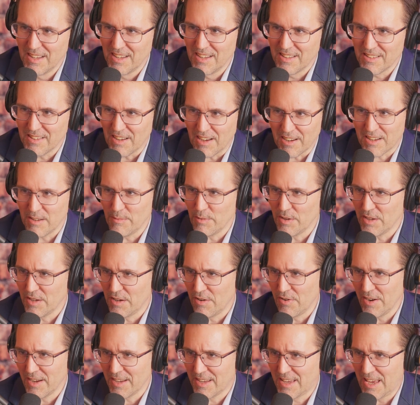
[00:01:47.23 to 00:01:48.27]
talking about
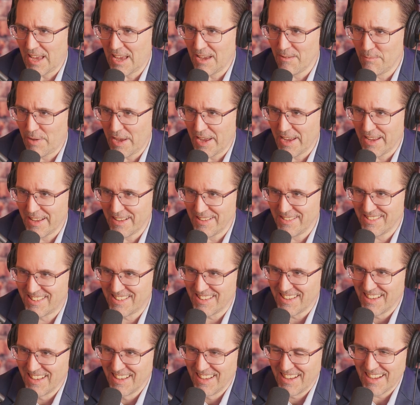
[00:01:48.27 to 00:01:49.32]
year-end campaigns in